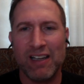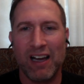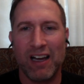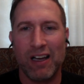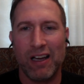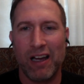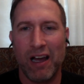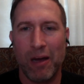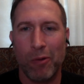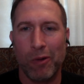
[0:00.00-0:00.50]

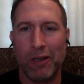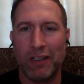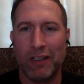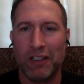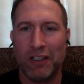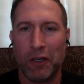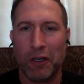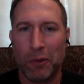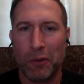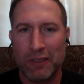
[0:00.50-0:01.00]
I would, you
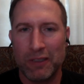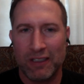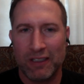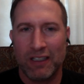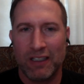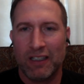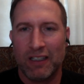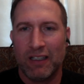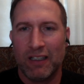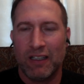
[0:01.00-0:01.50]
know,
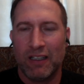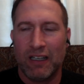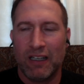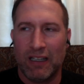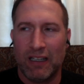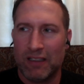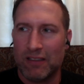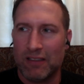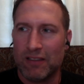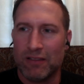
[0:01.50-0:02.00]

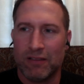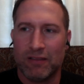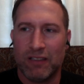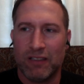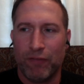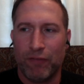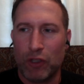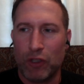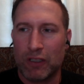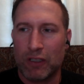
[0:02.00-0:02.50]

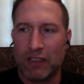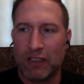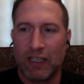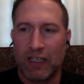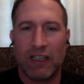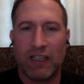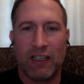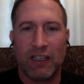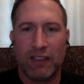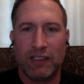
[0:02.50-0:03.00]
if you could get
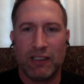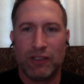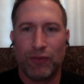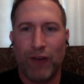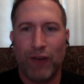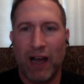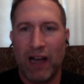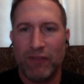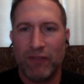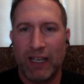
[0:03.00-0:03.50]
in at least
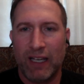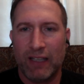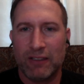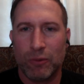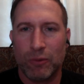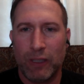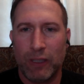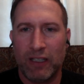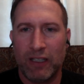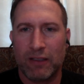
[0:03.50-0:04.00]
5 days a
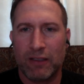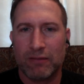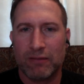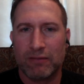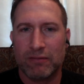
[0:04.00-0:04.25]
week,